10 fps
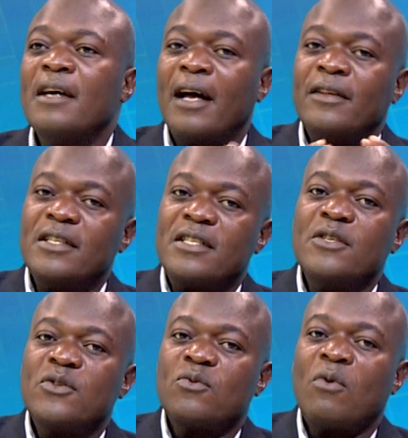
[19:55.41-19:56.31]
And this
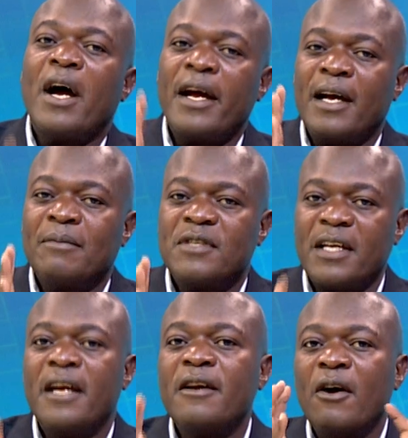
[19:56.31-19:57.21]
is why I'm
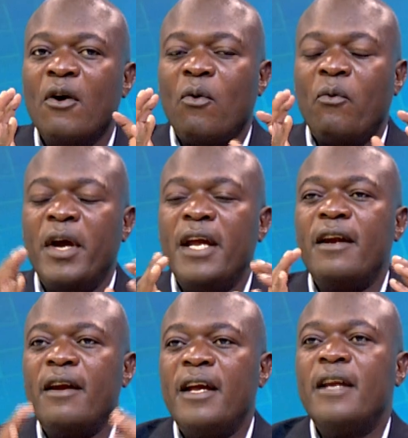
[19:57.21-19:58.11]
saying we
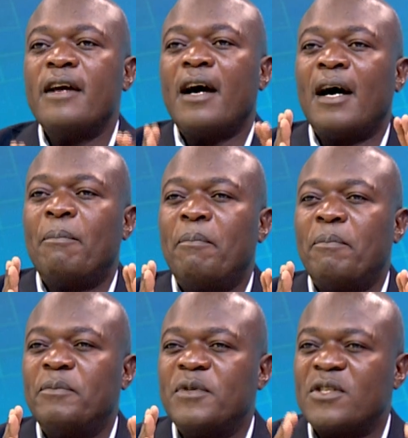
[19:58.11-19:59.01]
need a
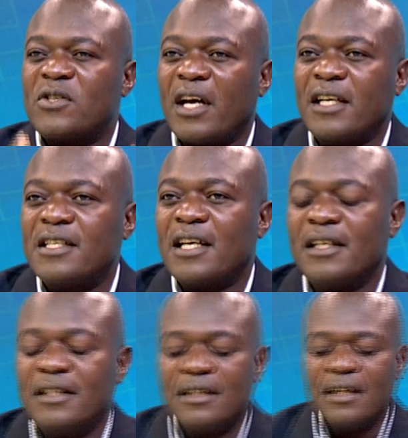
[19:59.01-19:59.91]
structured